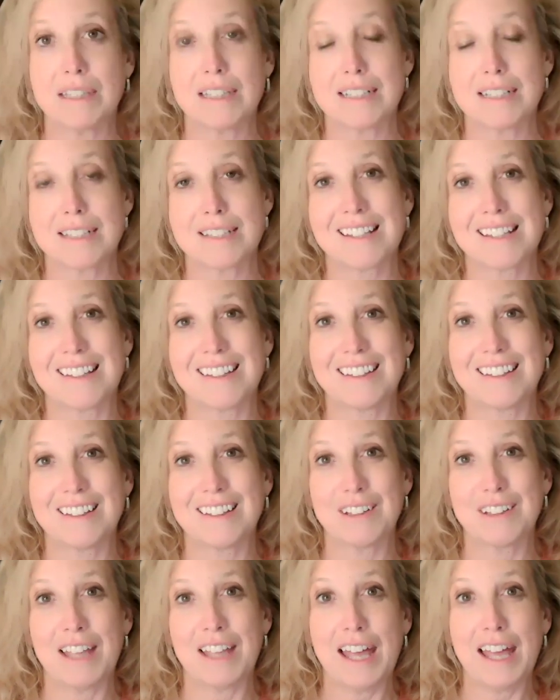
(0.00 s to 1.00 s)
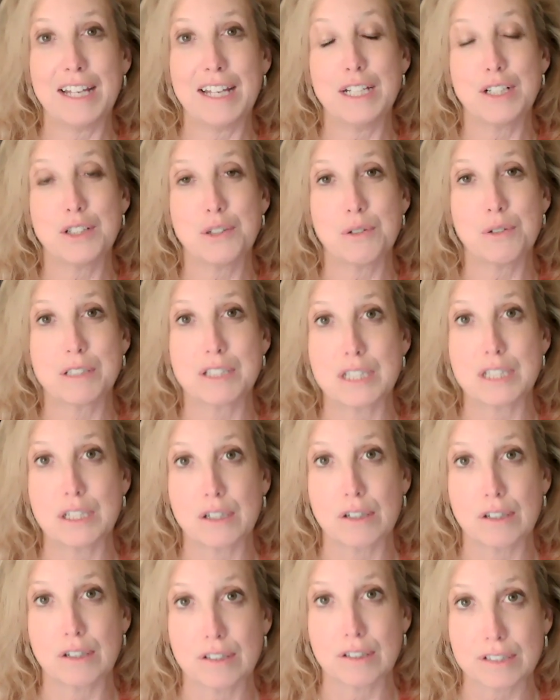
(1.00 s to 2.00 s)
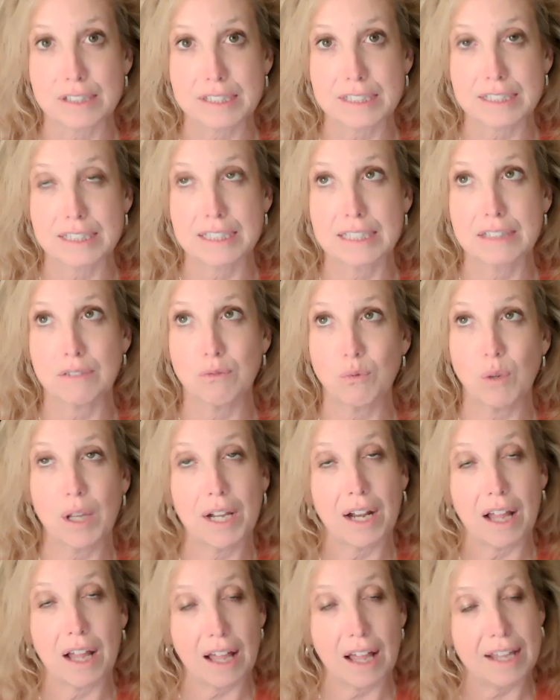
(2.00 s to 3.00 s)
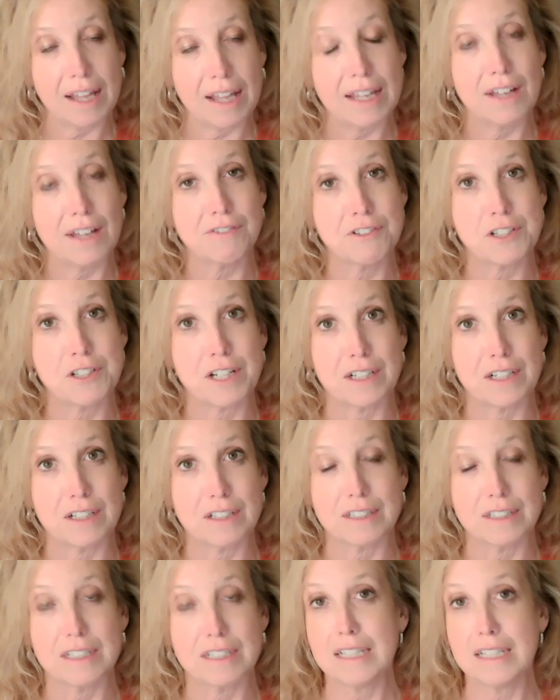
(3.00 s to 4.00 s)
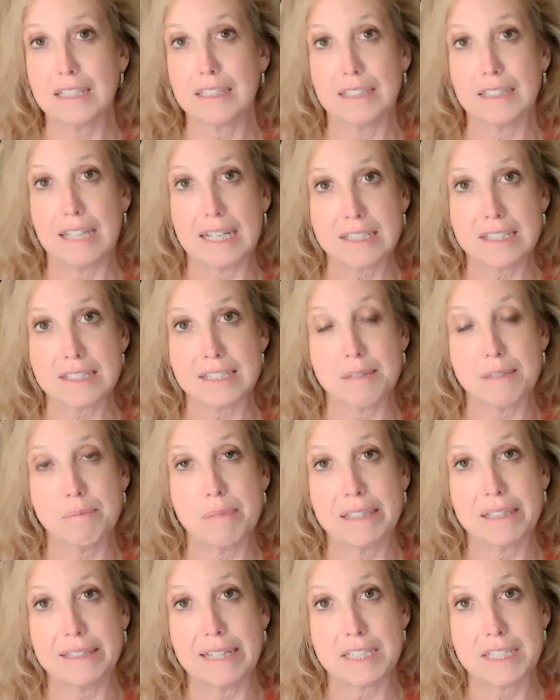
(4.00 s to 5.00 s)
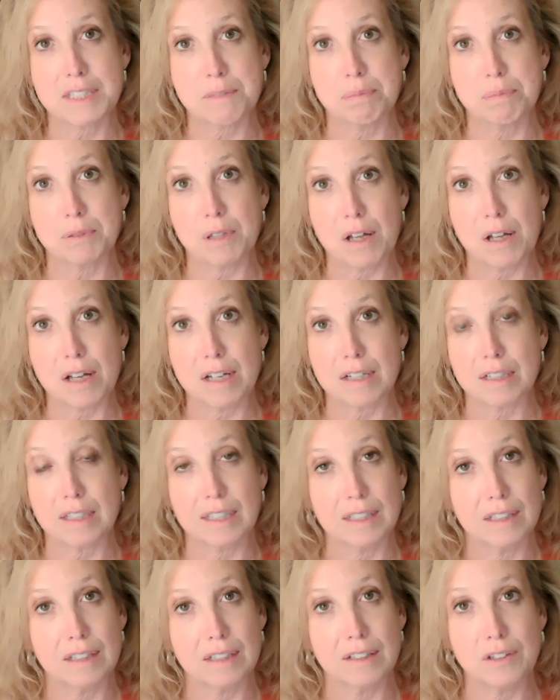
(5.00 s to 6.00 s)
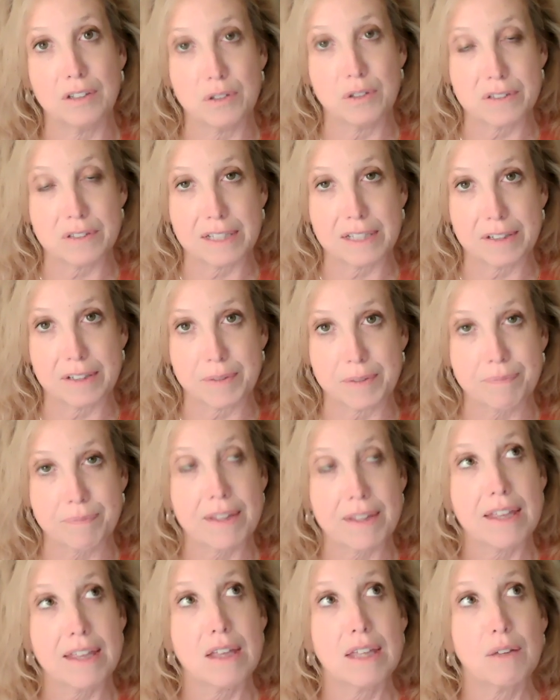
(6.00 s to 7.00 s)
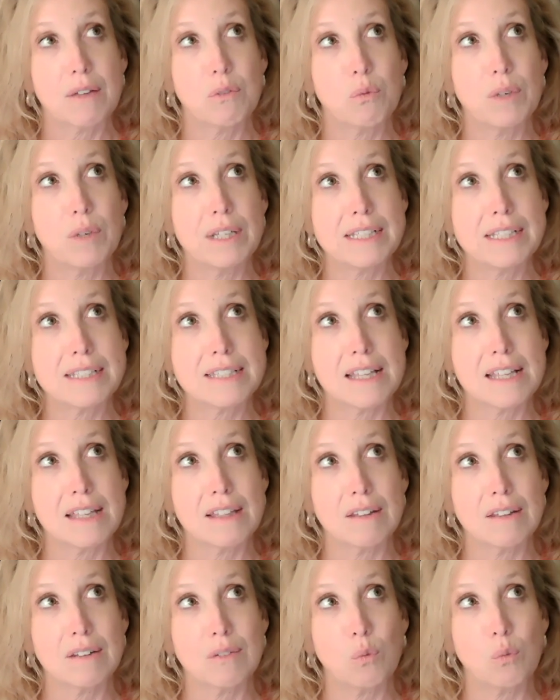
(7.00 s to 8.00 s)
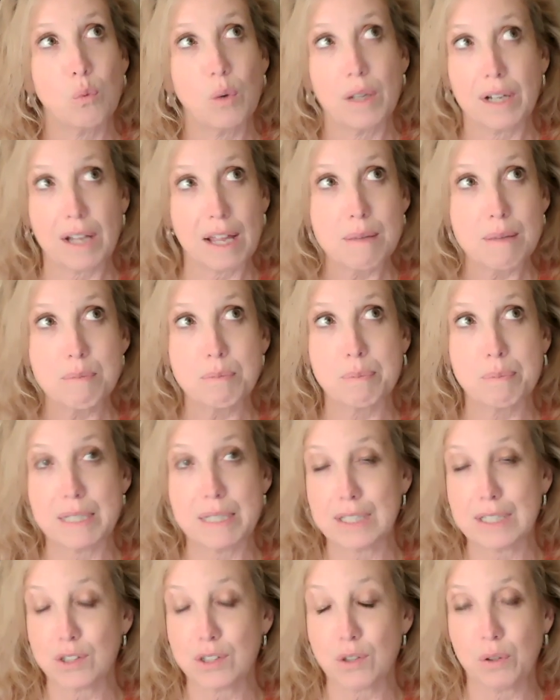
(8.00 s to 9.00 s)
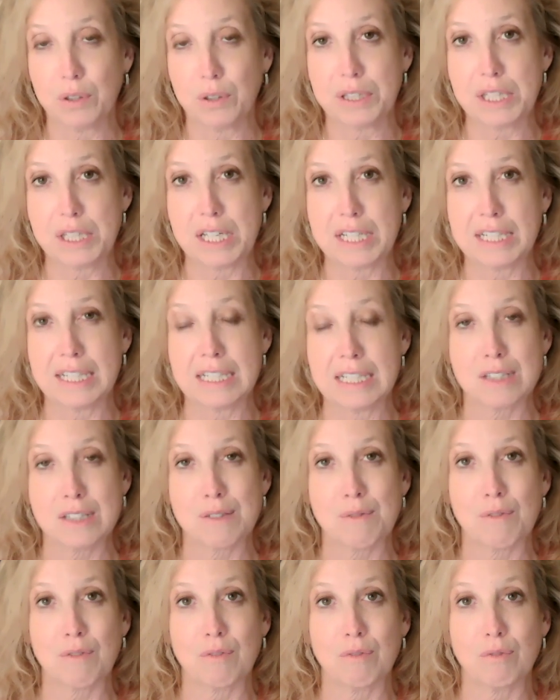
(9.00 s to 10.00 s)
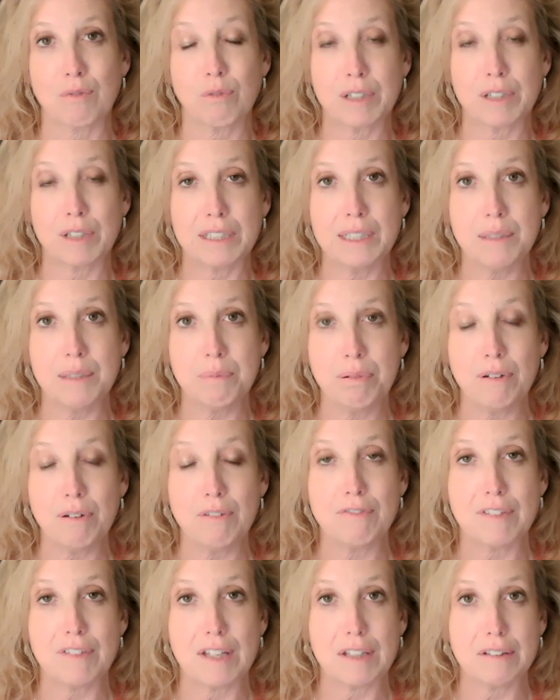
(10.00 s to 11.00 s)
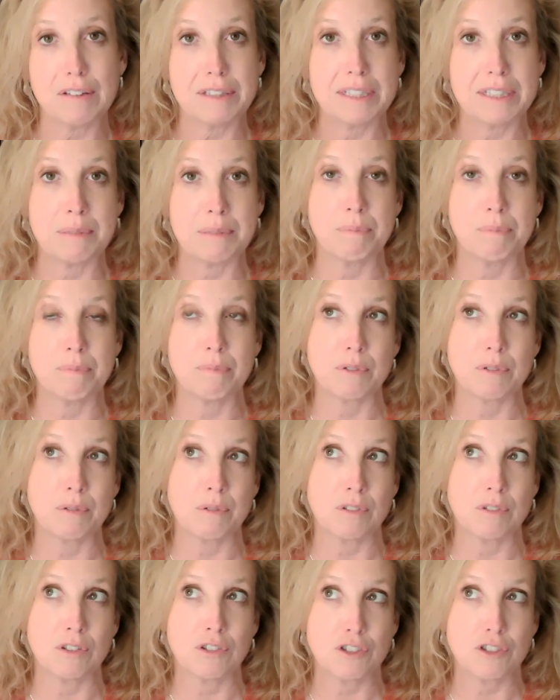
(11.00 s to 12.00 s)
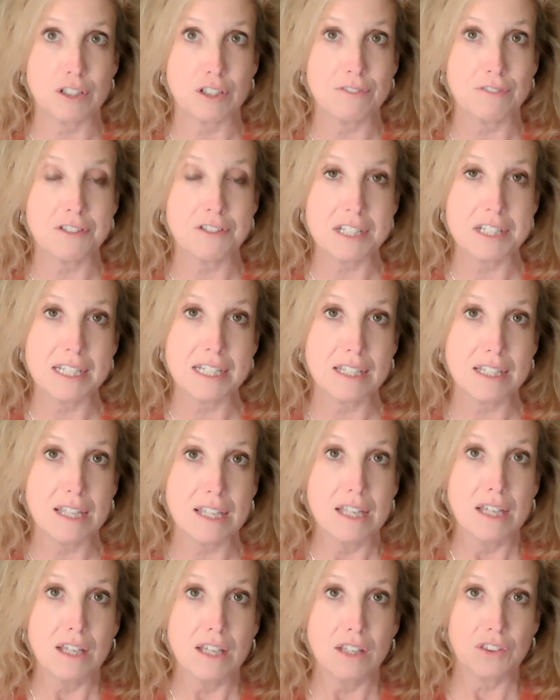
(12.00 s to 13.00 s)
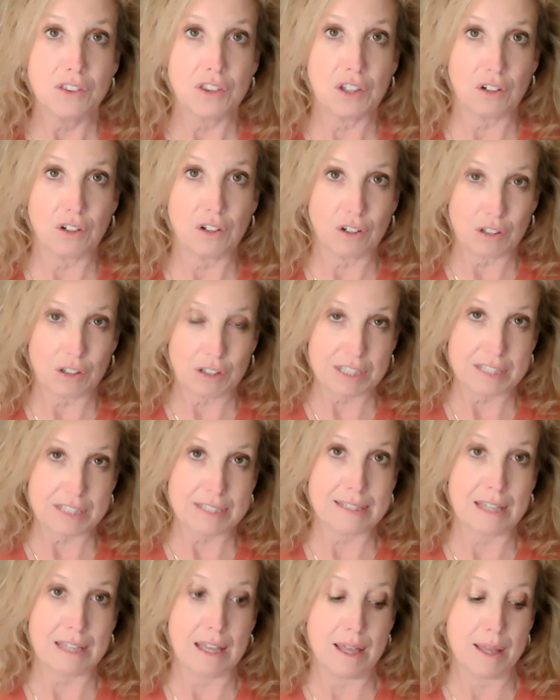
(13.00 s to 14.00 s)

that's heading towards the Earth. What I have shared last in my last blog newsletter was what I'm being told that it's really profoundly shifting the Earth's